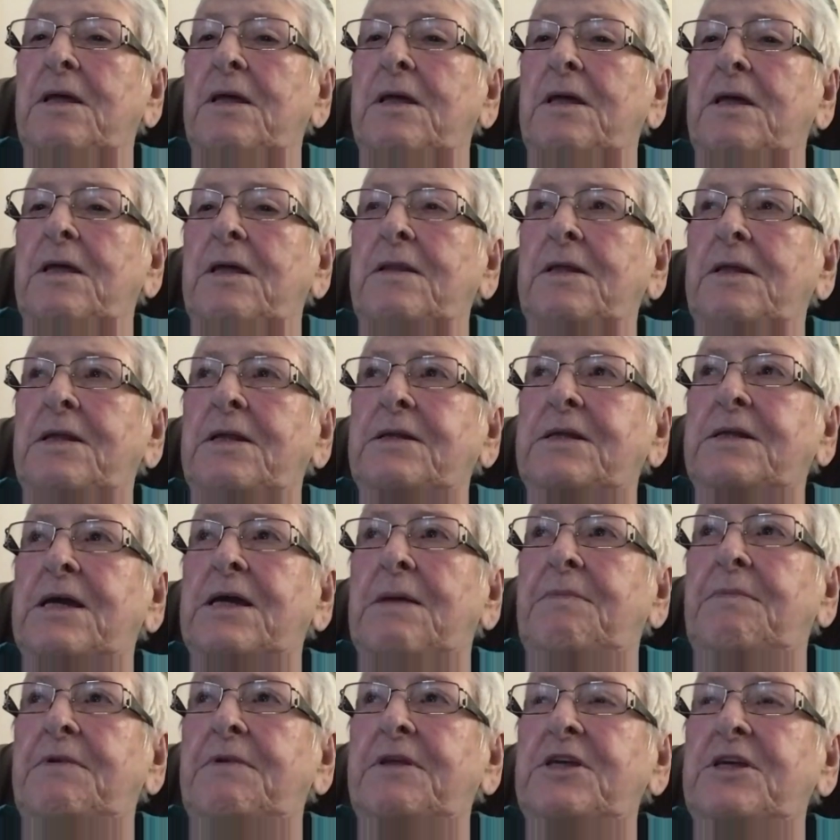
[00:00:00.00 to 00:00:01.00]
And then a
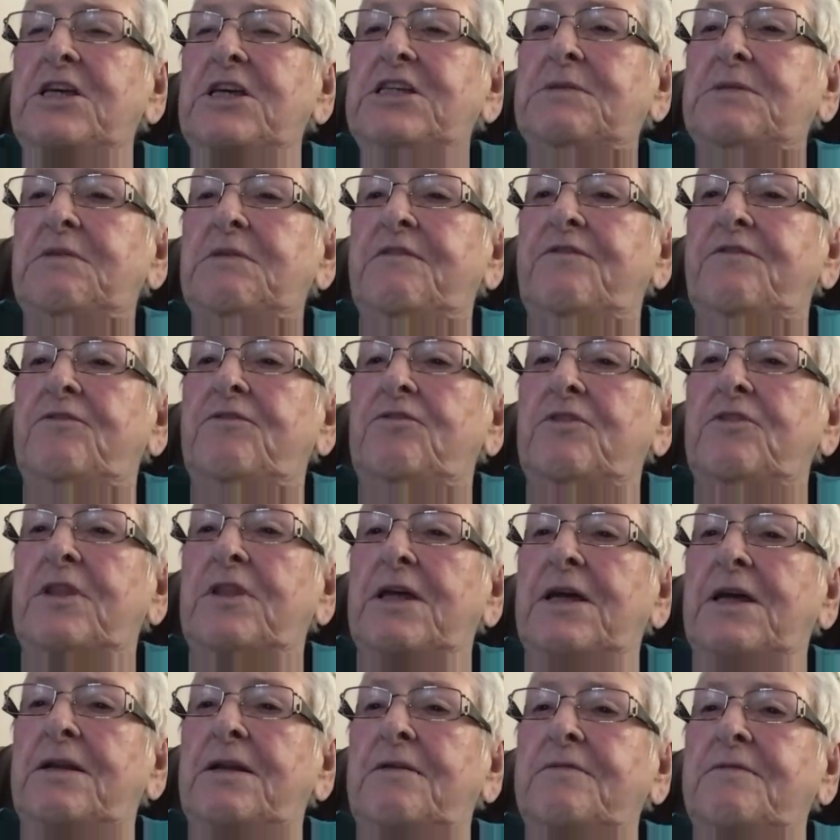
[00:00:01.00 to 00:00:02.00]
couple of years before
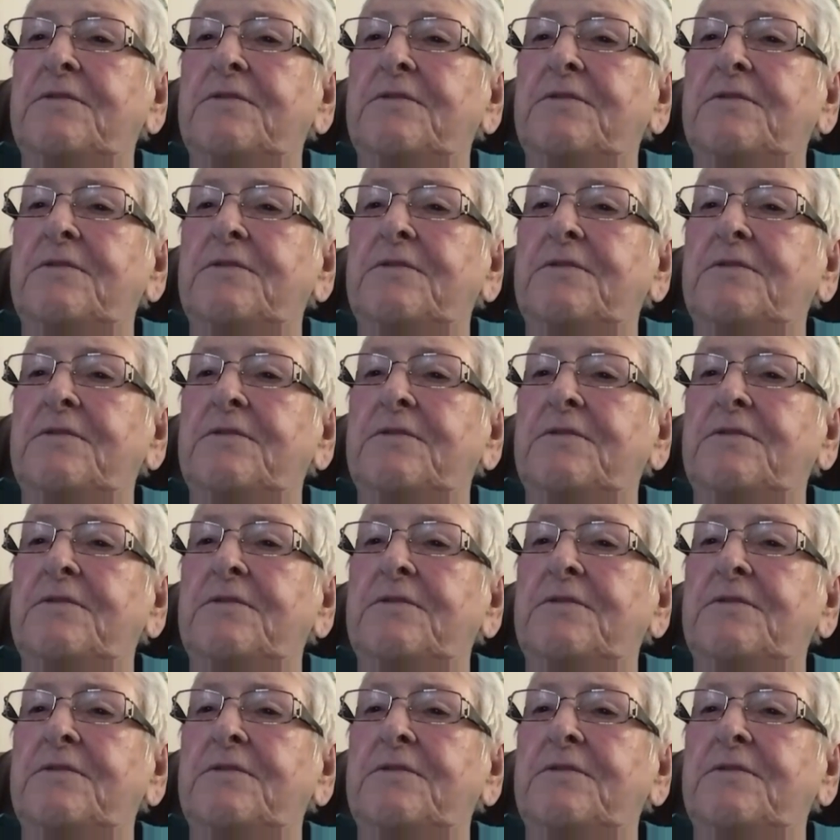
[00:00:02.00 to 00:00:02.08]
that,